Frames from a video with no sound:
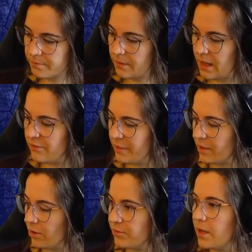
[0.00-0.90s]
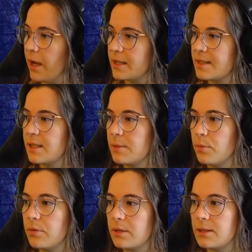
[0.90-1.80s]
Have my coffee. I accidentally
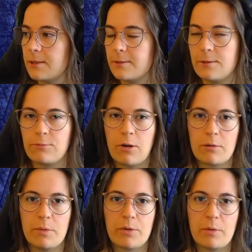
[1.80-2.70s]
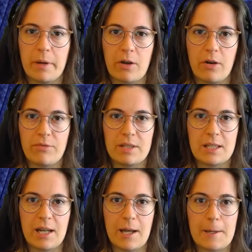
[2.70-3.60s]
put the wrong milk in my coffee
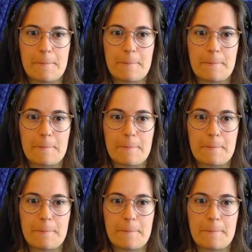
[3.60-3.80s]
today.